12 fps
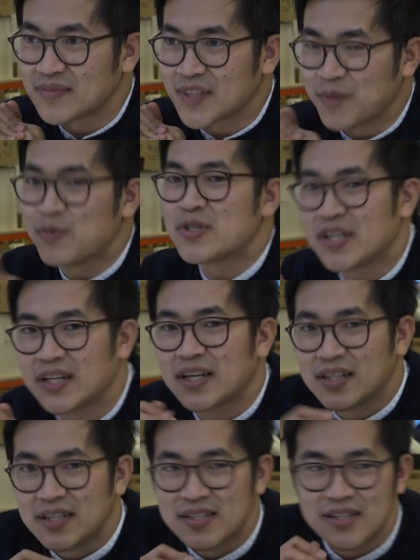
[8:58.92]
I would say
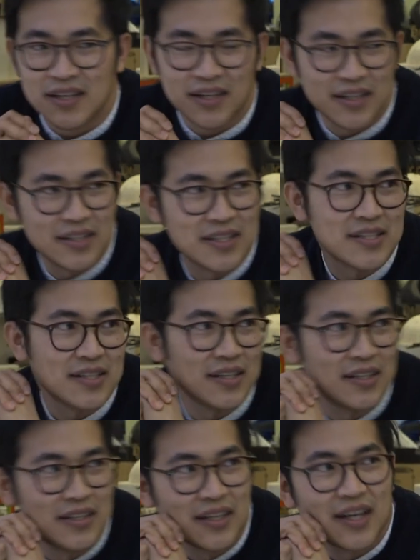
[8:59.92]
that is
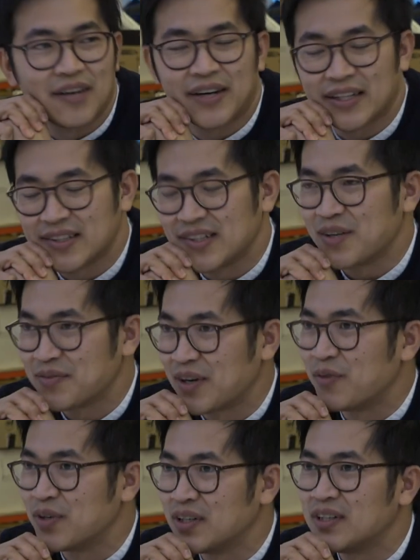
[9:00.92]
the character of
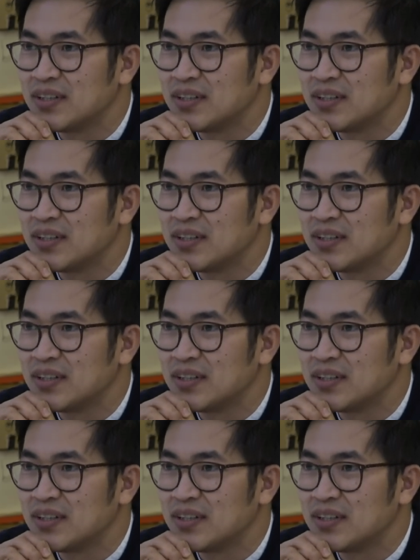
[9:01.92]
our